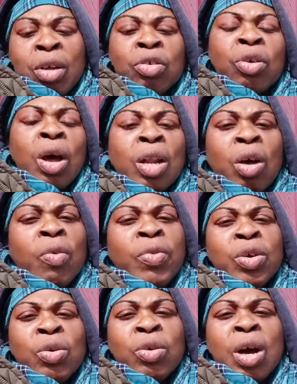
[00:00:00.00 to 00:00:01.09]
So I love
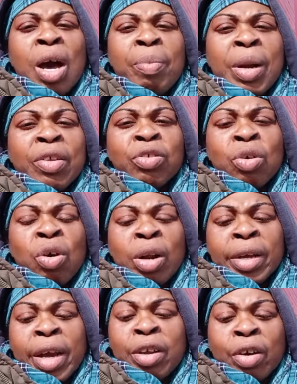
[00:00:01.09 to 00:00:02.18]
you. God bless you.
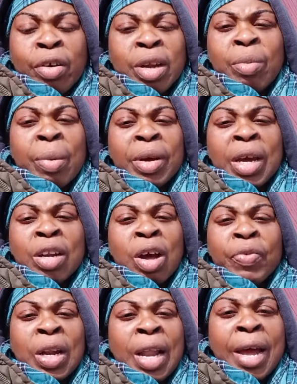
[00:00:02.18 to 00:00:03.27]
Come and get your cream. I'm getting
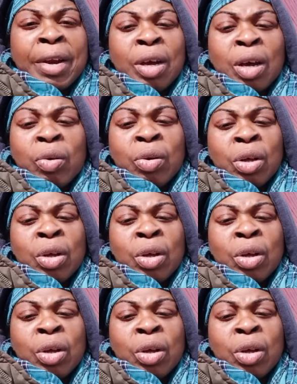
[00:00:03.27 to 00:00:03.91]
off the line now.